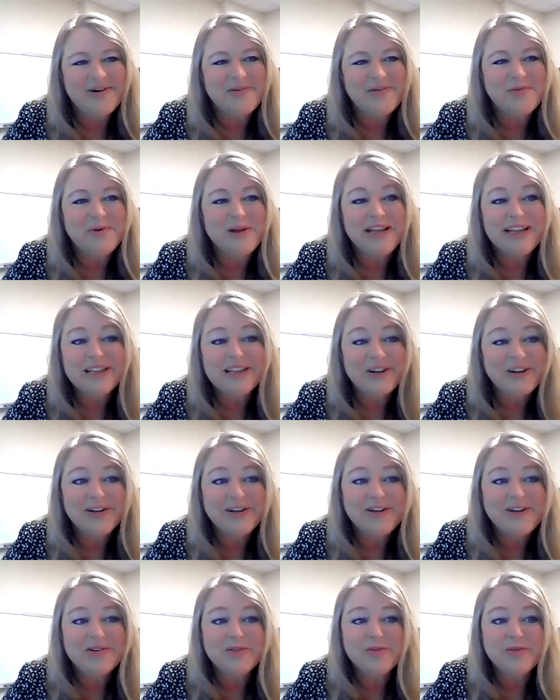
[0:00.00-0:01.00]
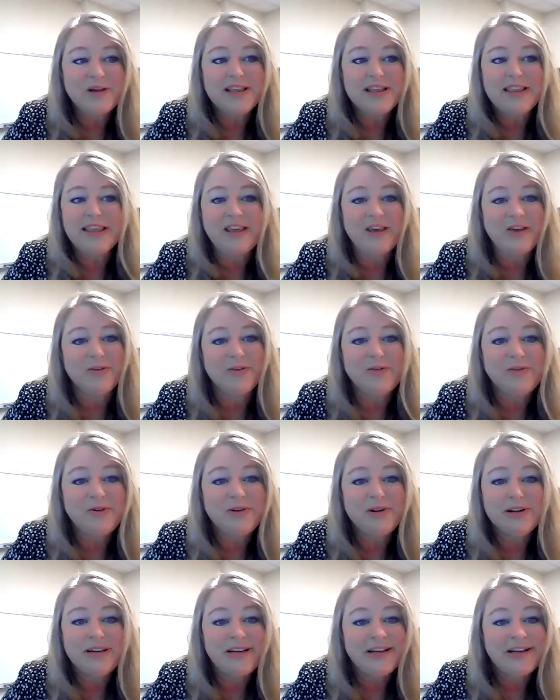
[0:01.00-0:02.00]
We learned with
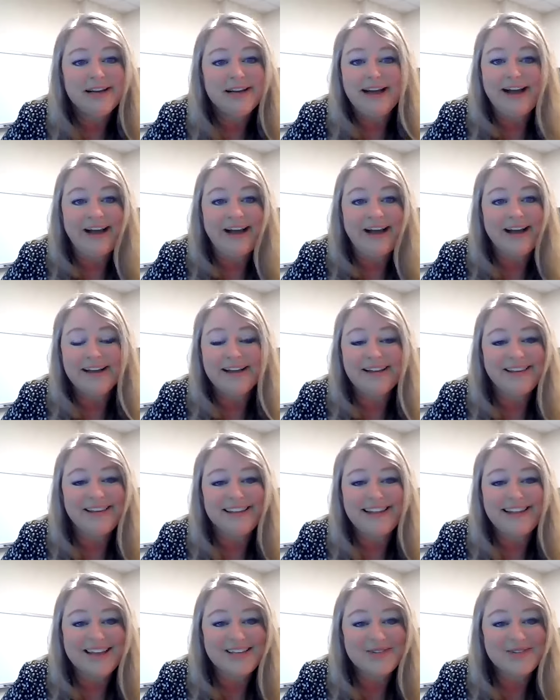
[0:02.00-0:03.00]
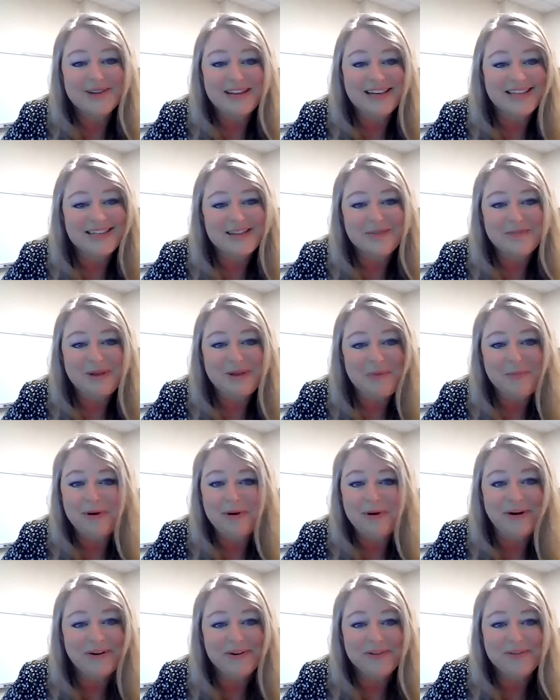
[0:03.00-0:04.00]
you the last week in
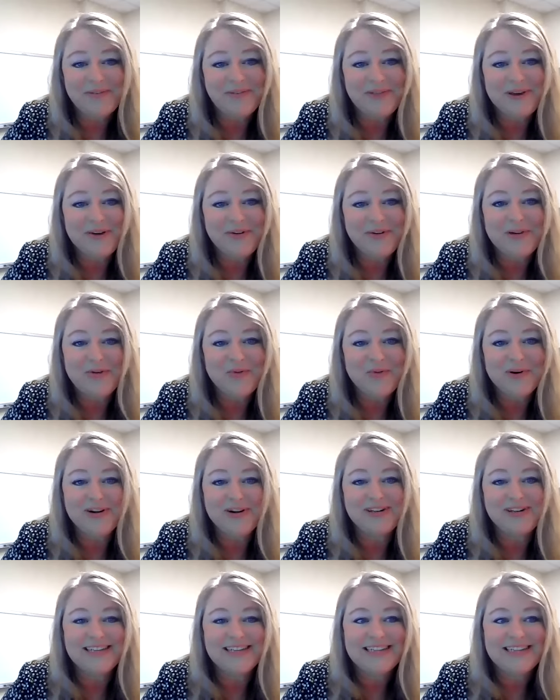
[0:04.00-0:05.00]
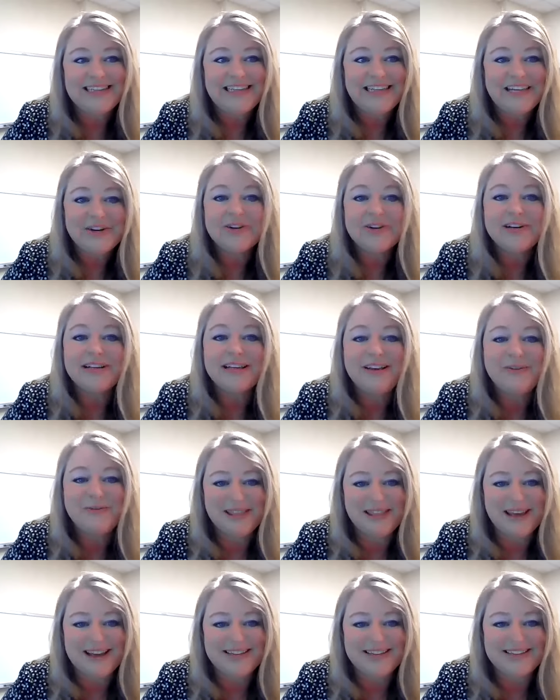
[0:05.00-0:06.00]
September, though you weren't literally
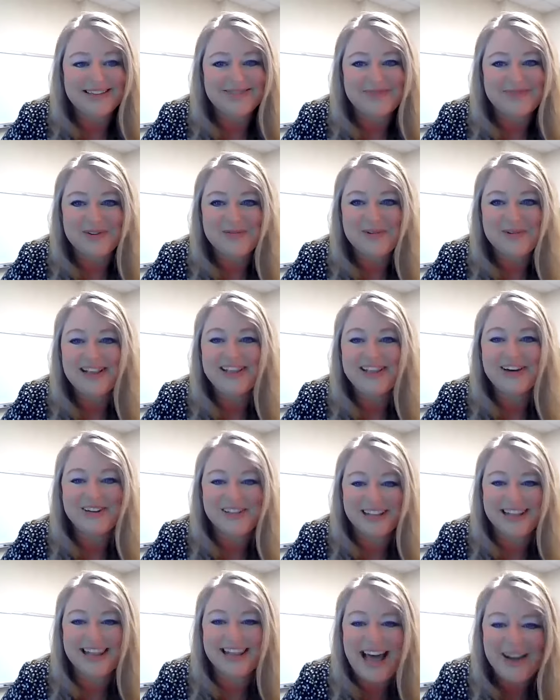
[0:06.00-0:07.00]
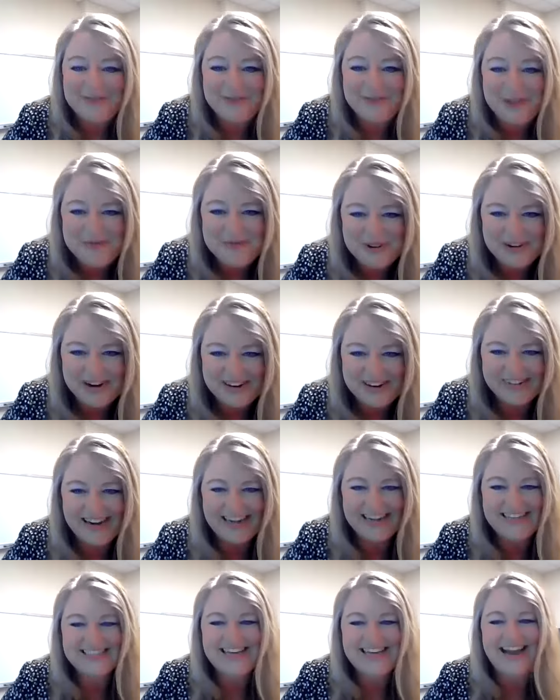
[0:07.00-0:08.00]
with us, but we learned a lot from you
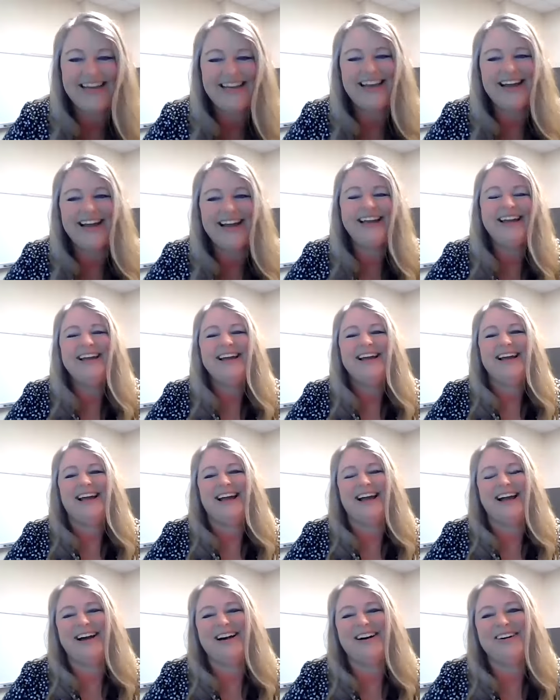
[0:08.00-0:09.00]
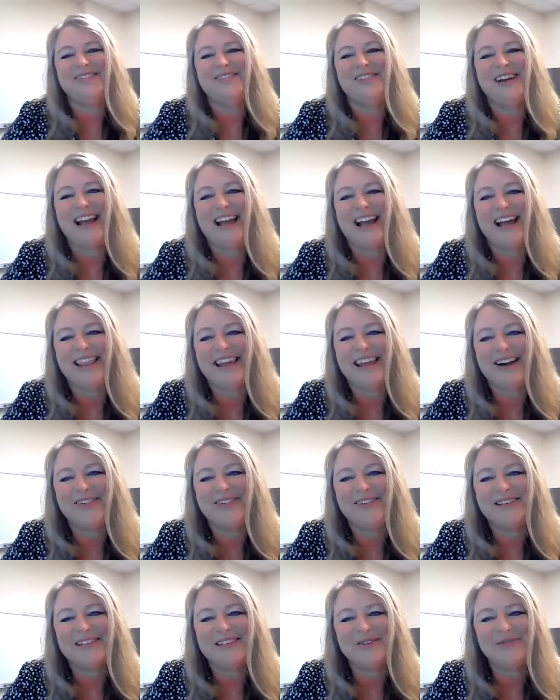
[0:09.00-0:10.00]
already, Tanya. And that
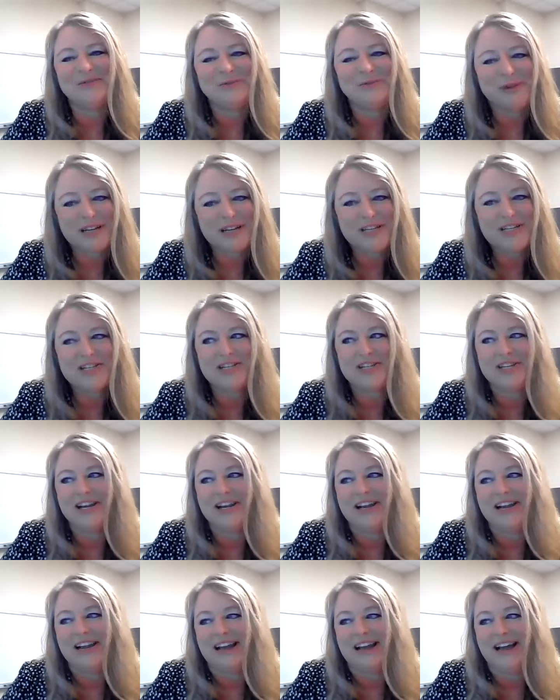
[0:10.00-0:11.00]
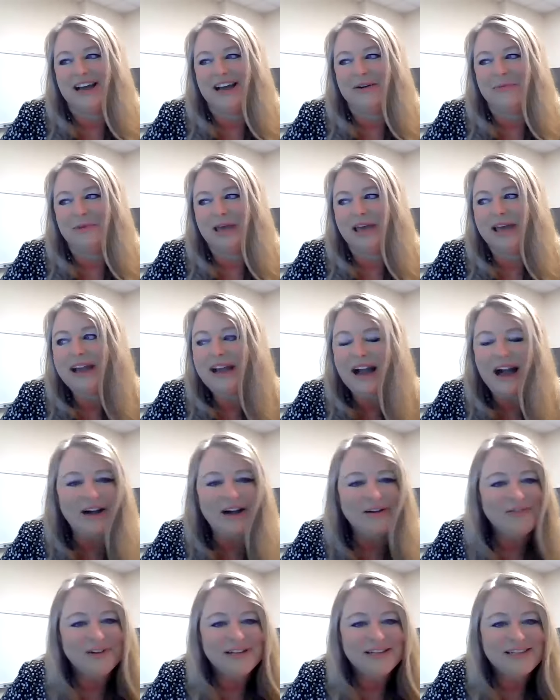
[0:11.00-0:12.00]
was a rich
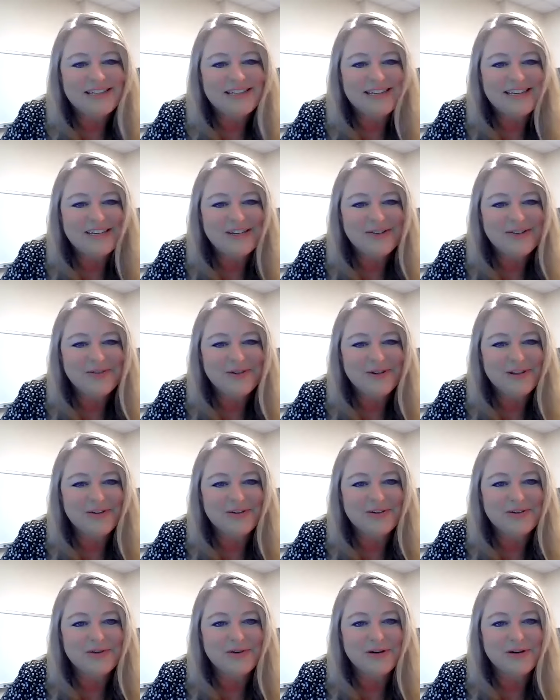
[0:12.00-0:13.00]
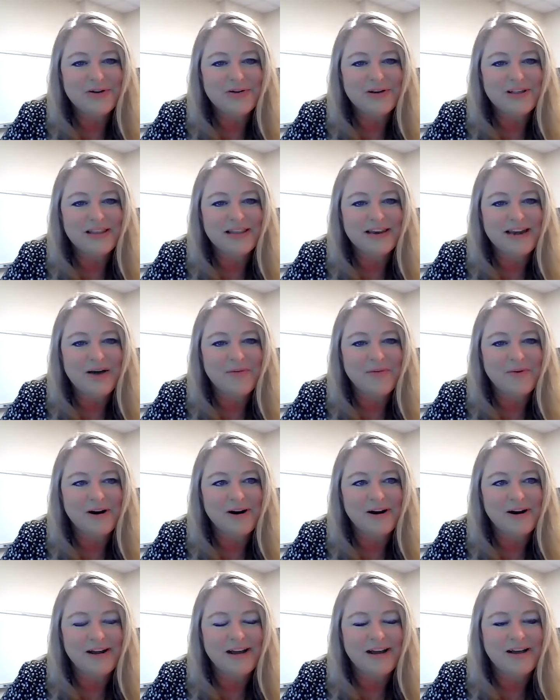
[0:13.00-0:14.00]
kickoff institute for those who are new to the
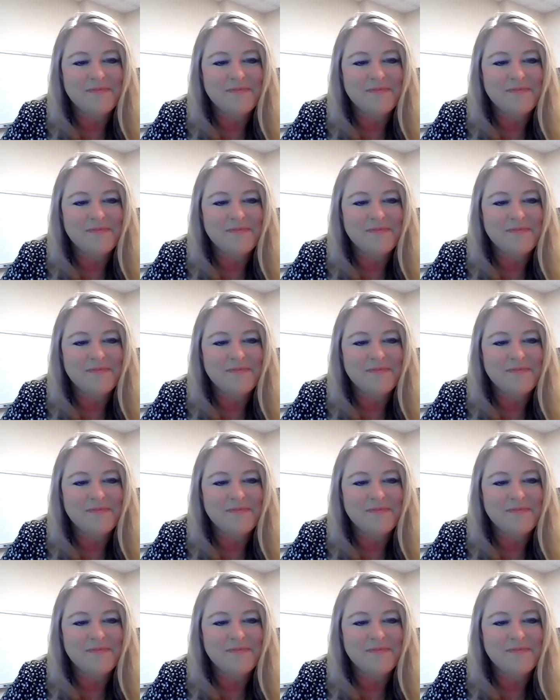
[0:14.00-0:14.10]
network.